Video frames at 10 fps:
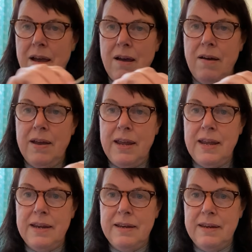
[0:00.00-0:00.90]
I
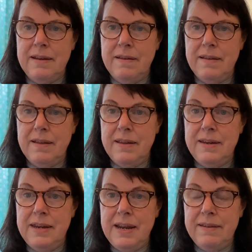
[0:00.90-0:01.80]

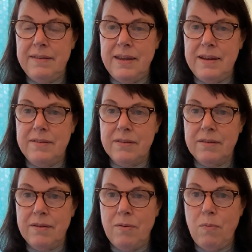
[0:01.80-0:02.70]
knitted
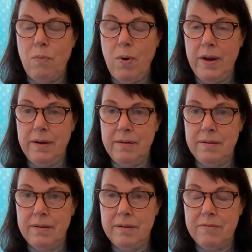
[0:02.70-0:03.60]
1
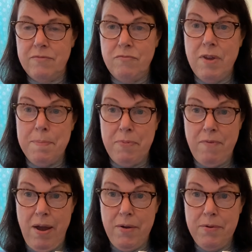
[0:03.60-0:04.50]
rib
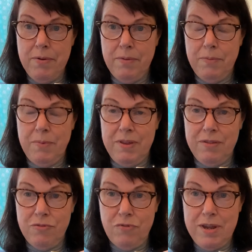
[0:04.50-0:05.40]
row with
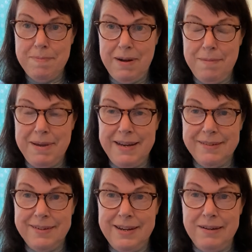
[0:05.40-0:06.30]

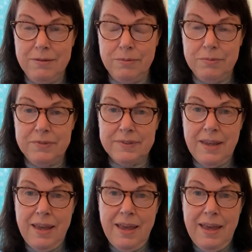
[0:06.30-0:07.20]
3mm needles,
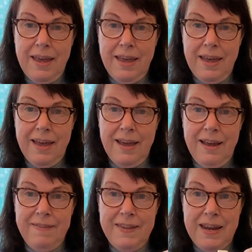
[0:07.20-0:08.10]

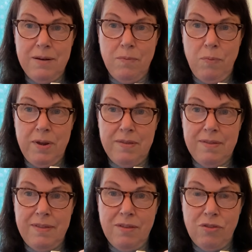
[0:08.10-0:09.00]
and then with
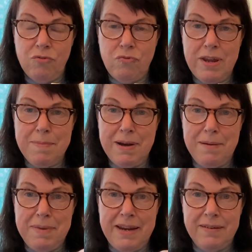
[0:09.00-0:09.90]
the
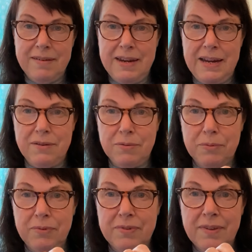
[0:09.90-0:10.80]
3mm
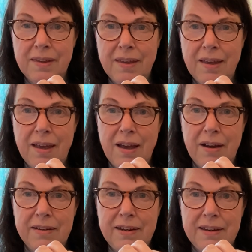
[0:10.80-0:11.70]
needles
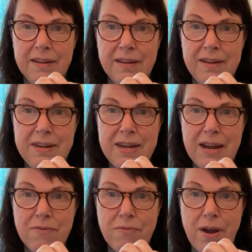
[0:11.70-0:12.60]
I did a
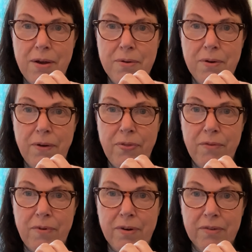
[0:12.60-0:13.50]
knit row on the
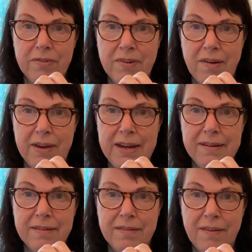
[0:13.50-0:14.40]
wrong side,
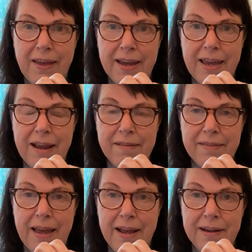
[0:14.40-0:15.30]
so that gets
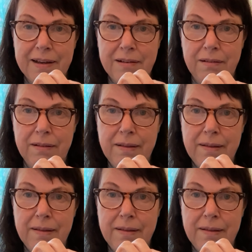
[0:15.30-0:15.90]
that little